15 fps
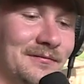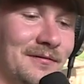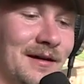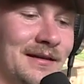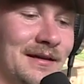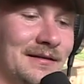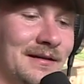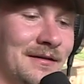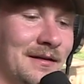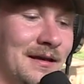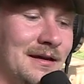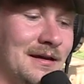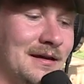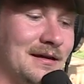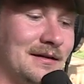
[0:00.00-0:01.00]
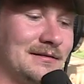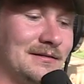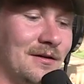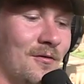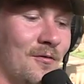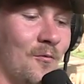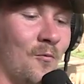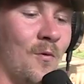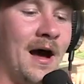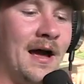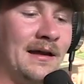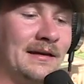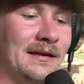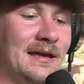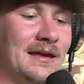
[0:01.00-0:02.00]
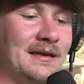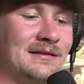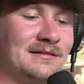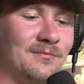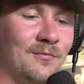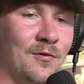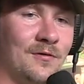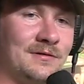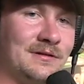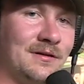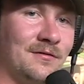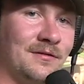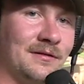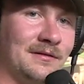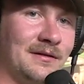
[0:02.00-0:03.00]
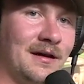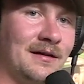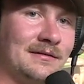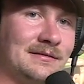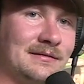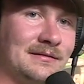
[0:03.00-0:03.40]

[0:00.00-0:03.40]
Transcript: Write that down. So why geese more so than ducks?